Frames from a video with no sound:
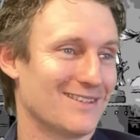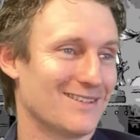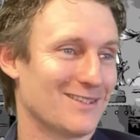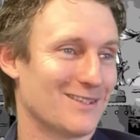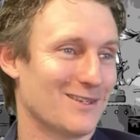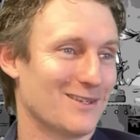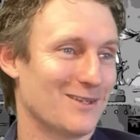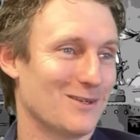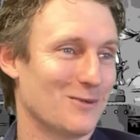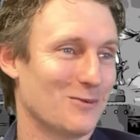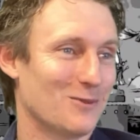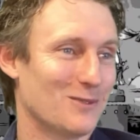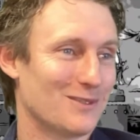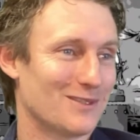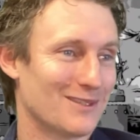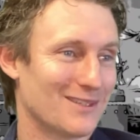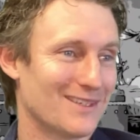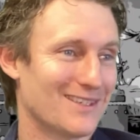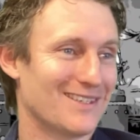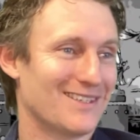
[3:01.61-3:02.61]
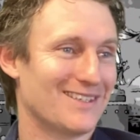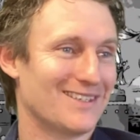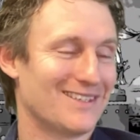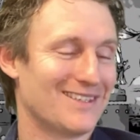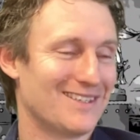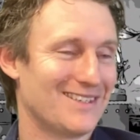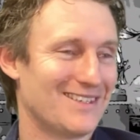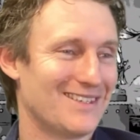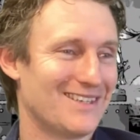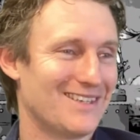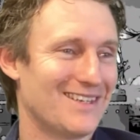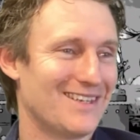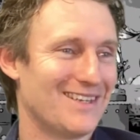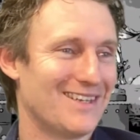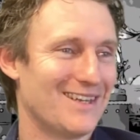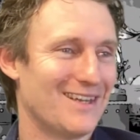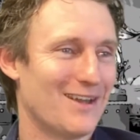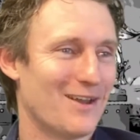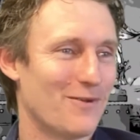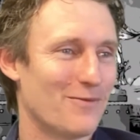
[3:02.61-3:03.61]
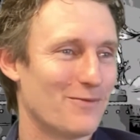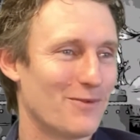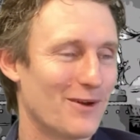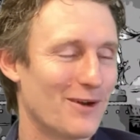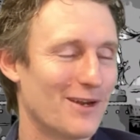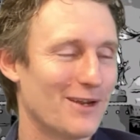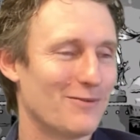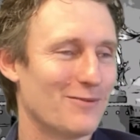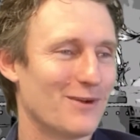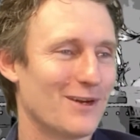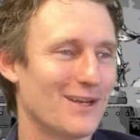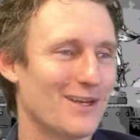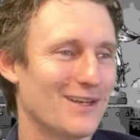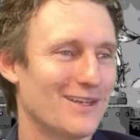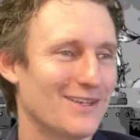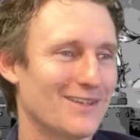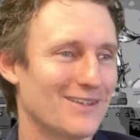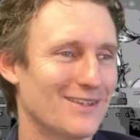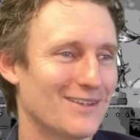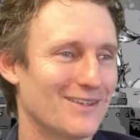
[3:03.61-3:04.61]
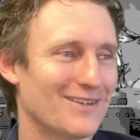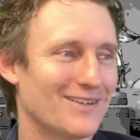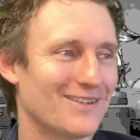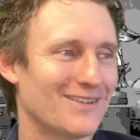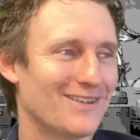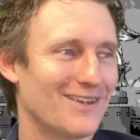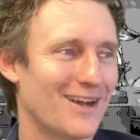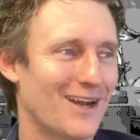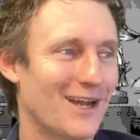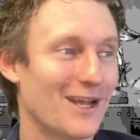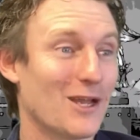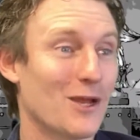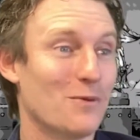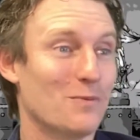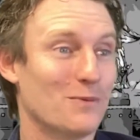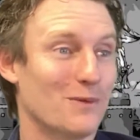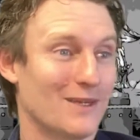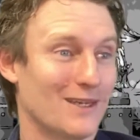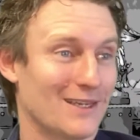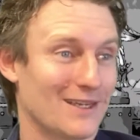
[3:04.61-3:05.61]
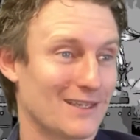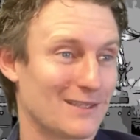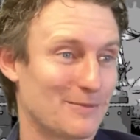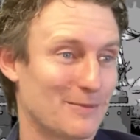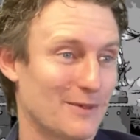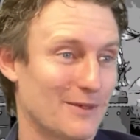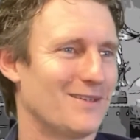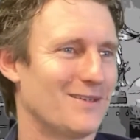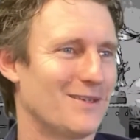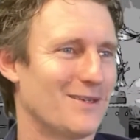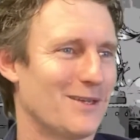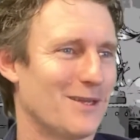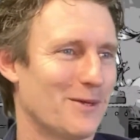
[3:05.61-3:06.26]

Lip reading: it was a very, very eye-opening experience. Yeah.